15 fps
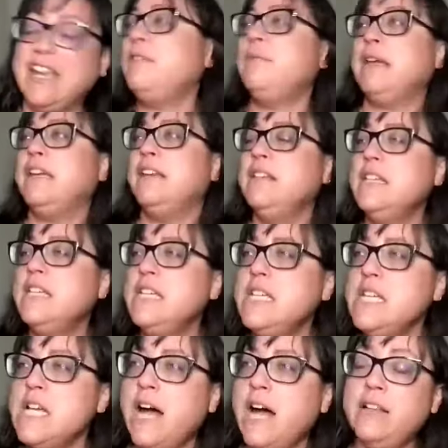Anyway,
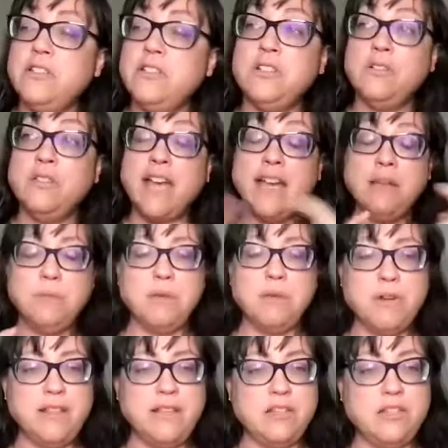so that can be
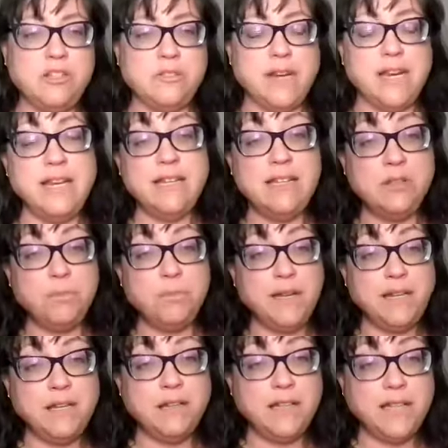one of the issues, right? Is your
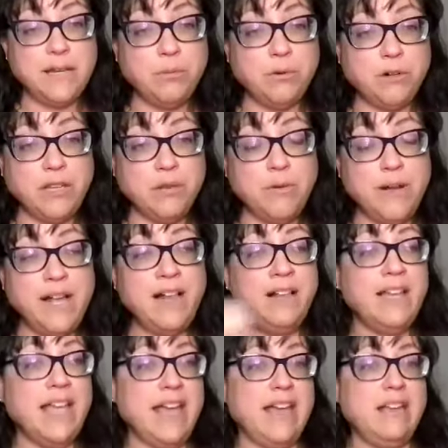pineal gland working well?
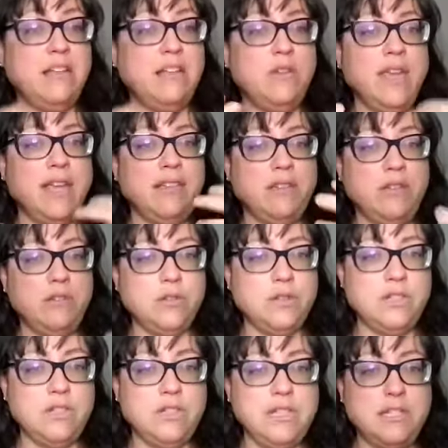Can you get the
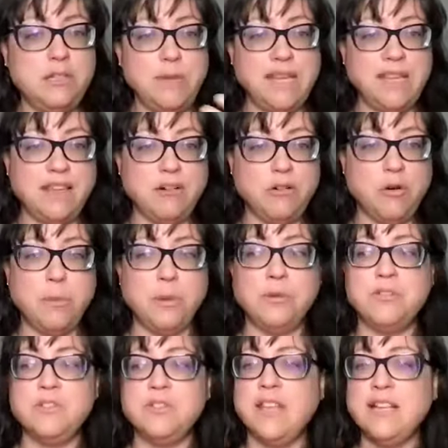nutrients you need to make that hormone?
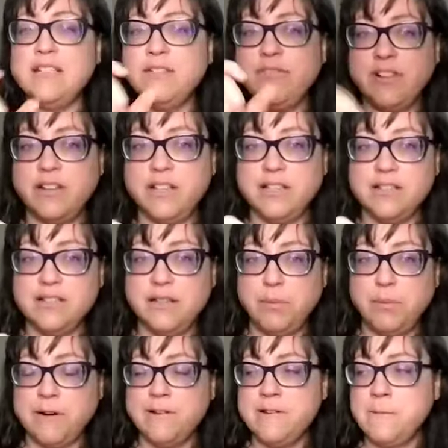So that's the falling asleep
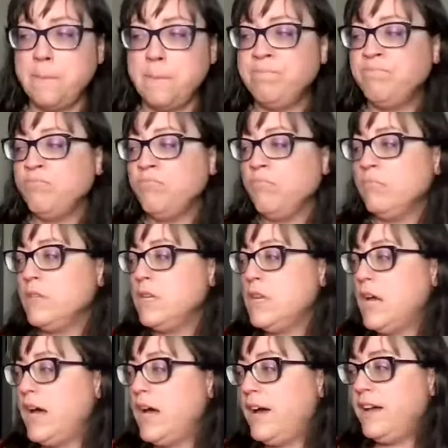part.
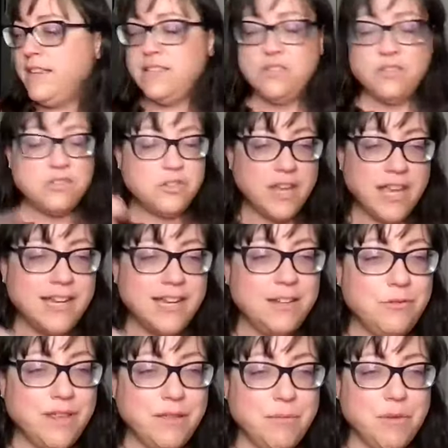Is your circadian
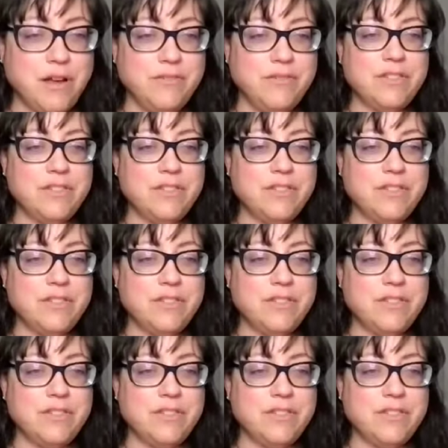rhythm off?